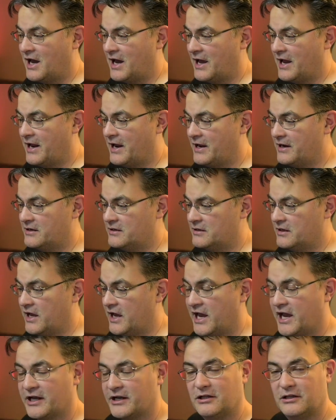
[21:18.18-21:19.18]
I
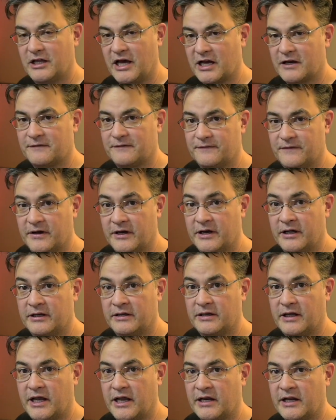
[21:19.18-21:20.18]
had a lot of
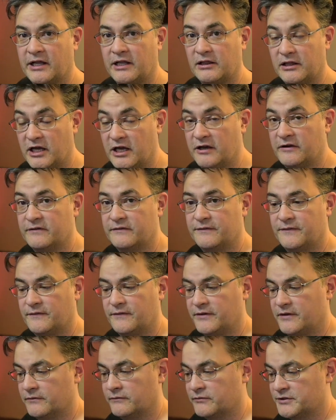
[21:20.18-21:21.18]
fun, and I
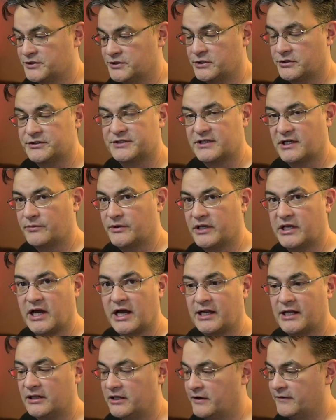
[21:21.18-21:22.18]
love the results that we got.